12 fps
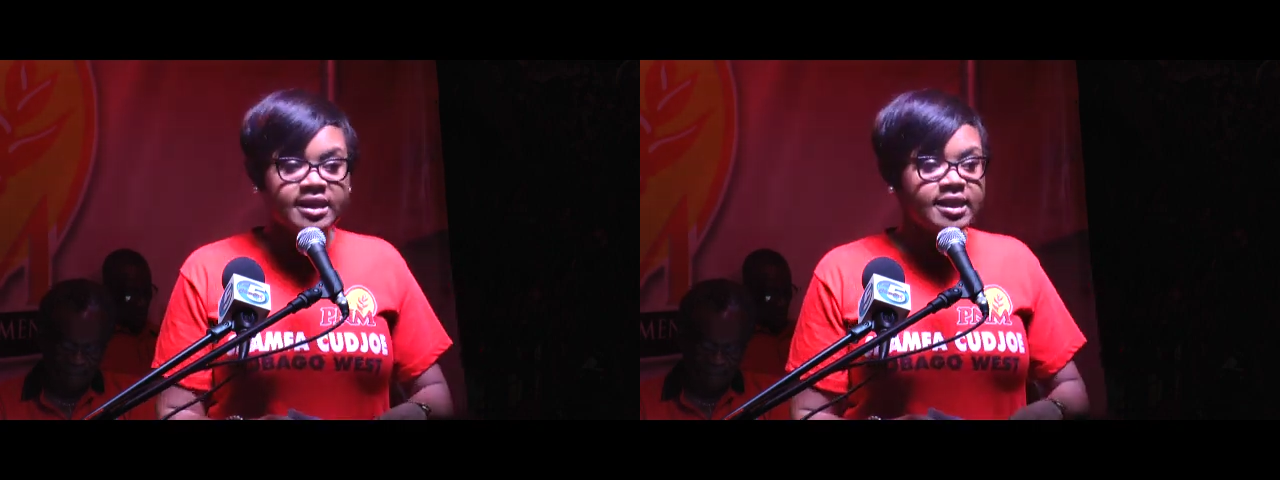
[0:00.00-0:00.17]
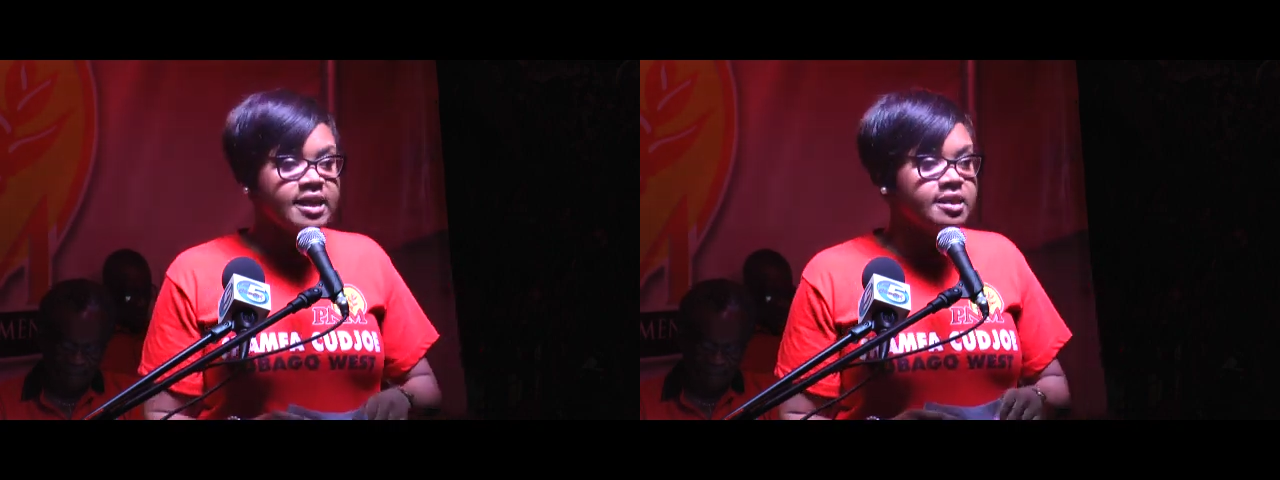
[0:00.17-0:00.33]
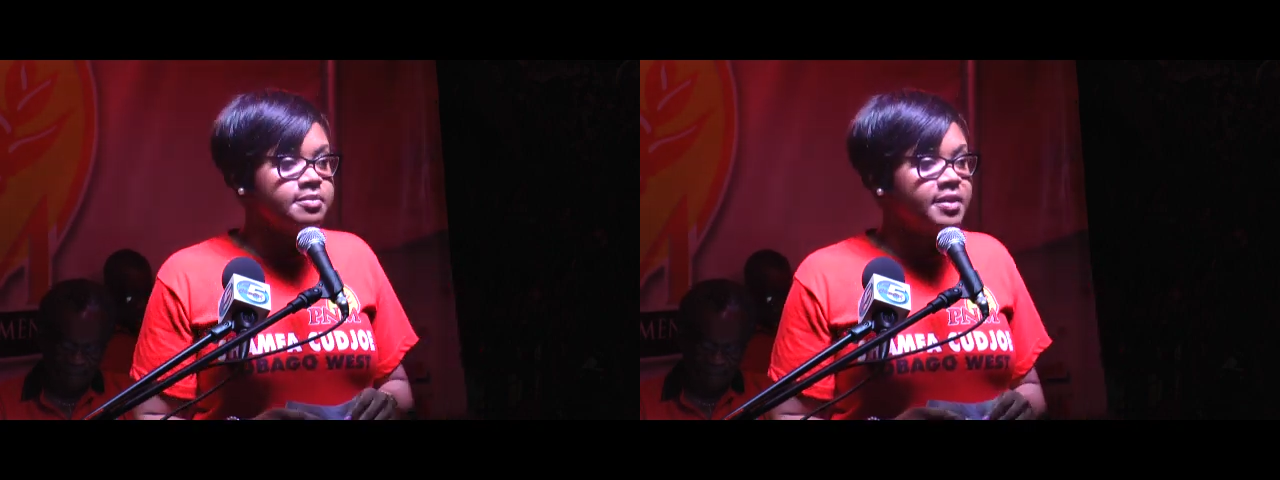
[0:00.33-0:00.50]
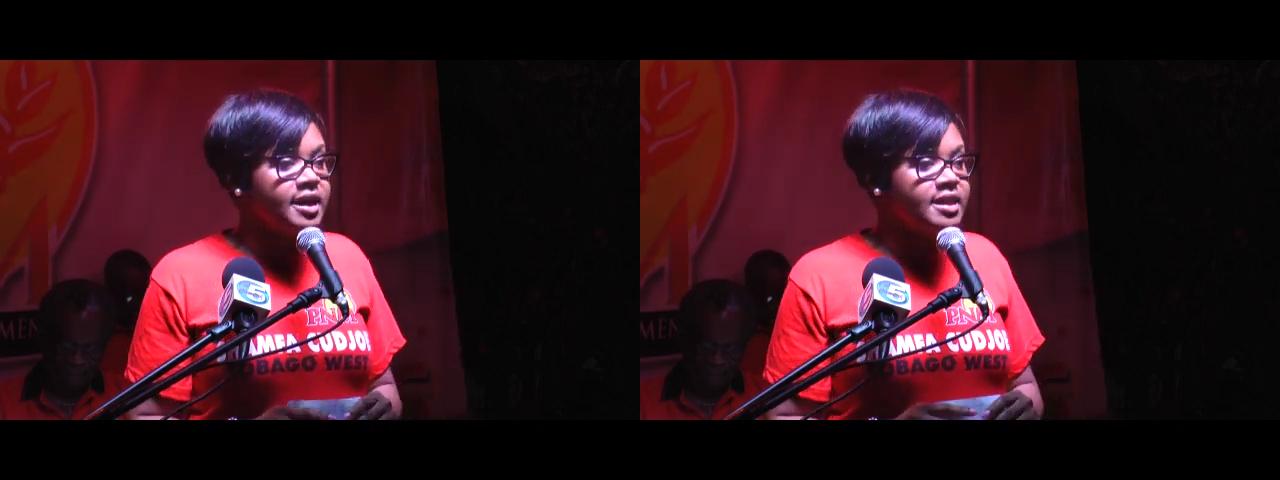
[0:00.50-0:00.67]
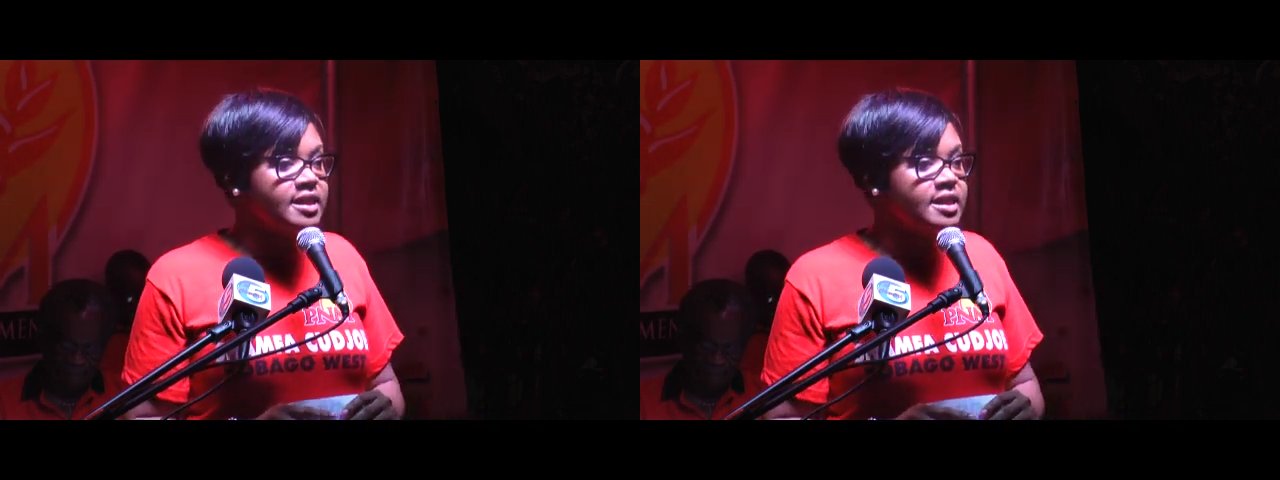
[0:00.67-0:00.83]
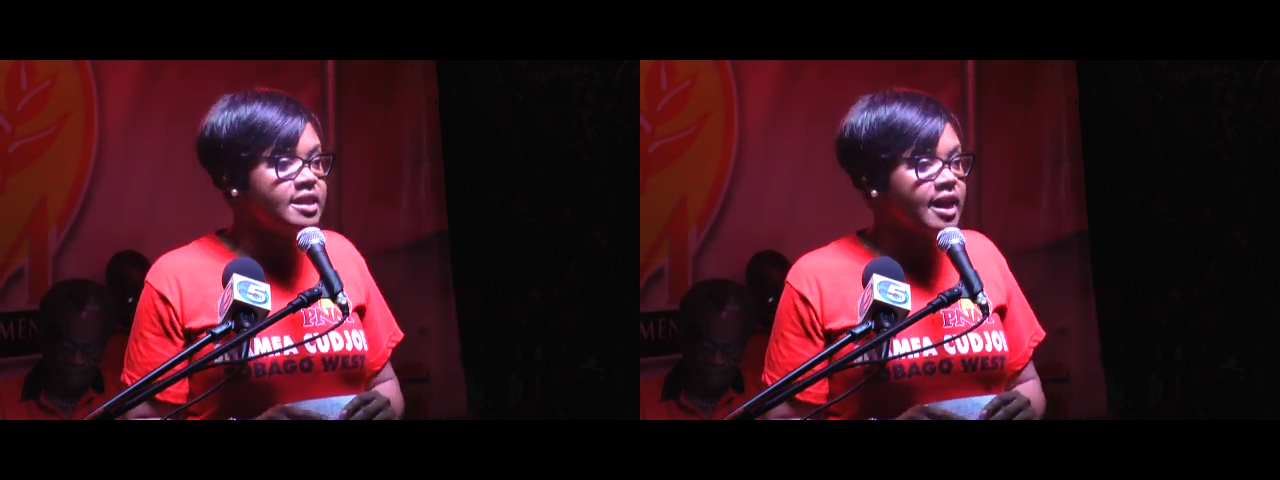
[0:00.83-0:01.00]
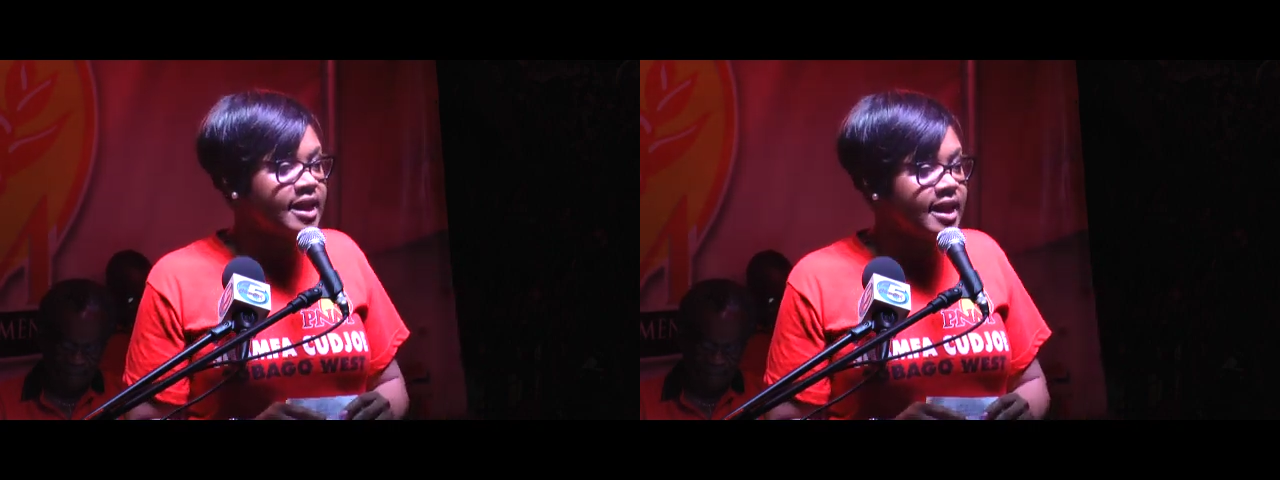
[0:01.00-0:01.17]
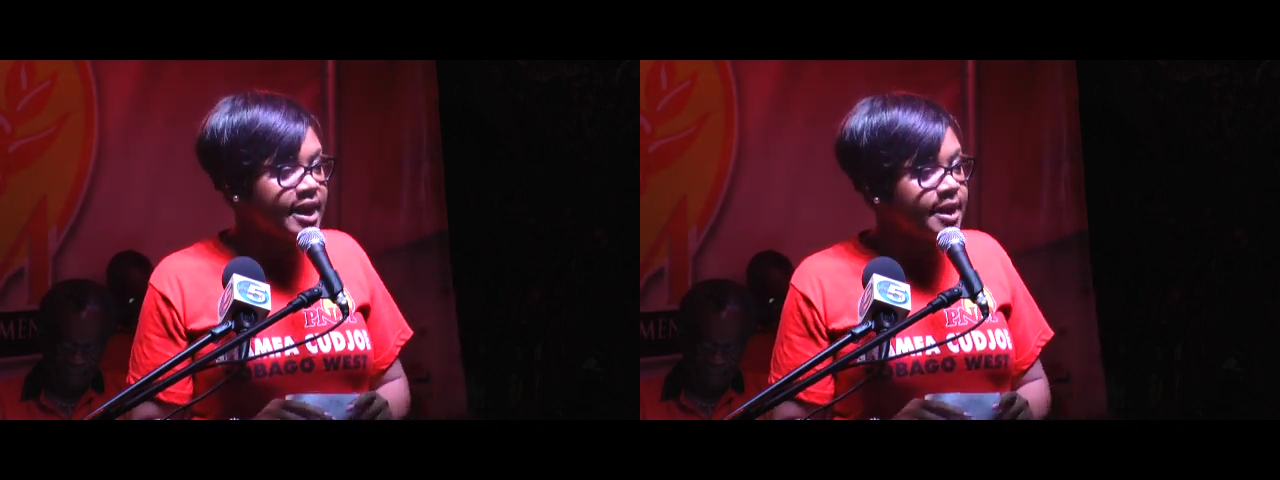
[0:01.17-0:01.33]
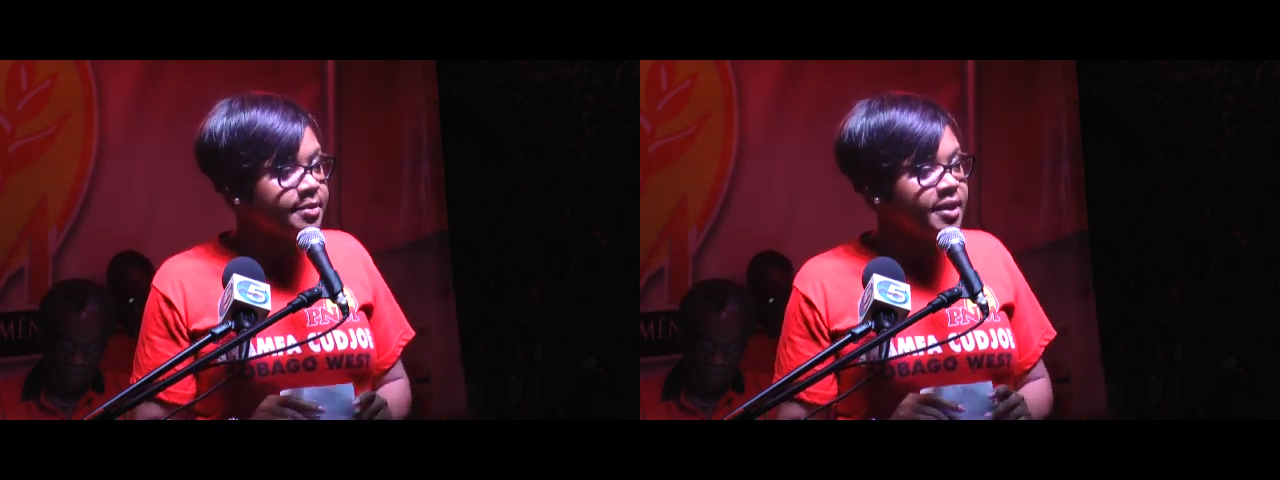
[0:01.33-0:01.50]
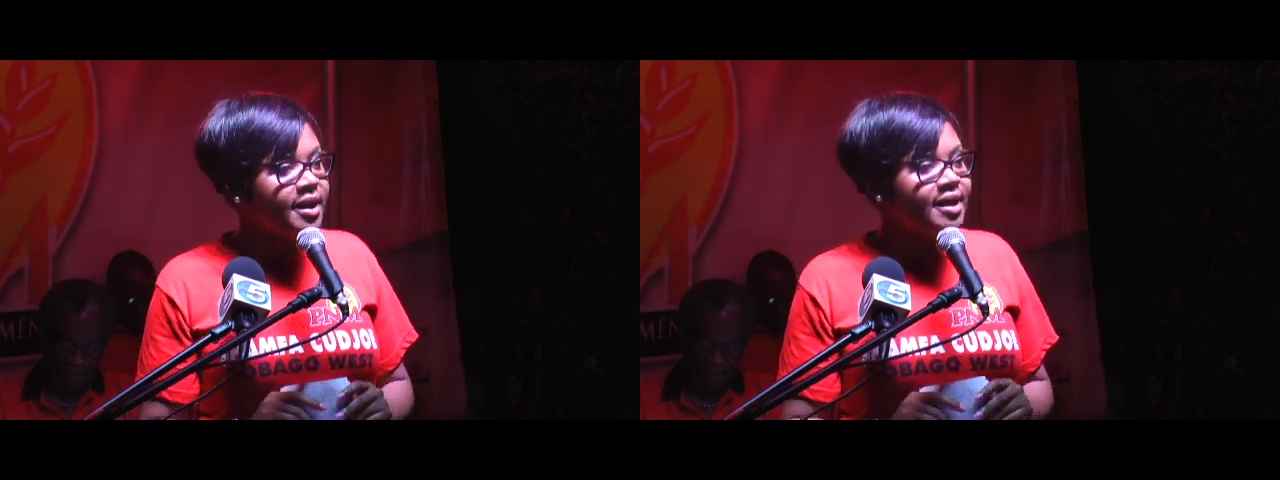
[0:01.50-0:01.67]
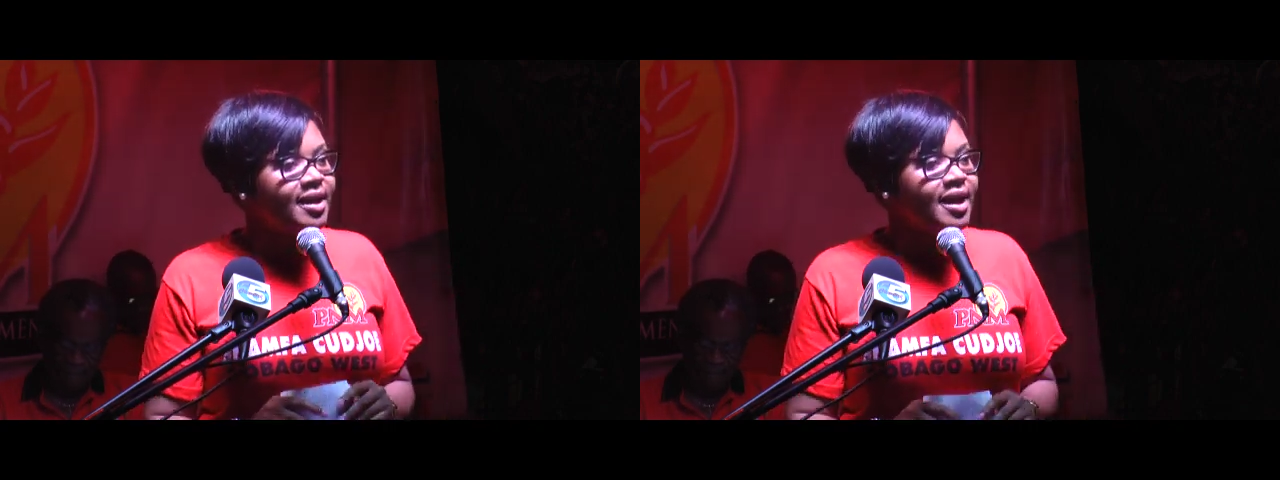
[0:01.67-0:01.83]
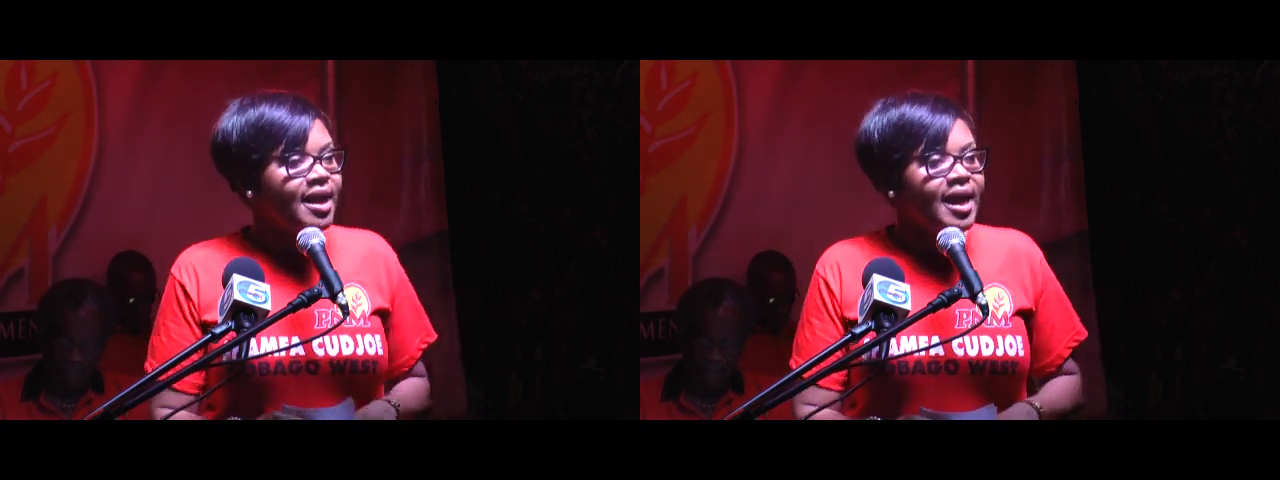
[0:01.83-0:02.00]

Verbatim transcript: Settlements and Labor.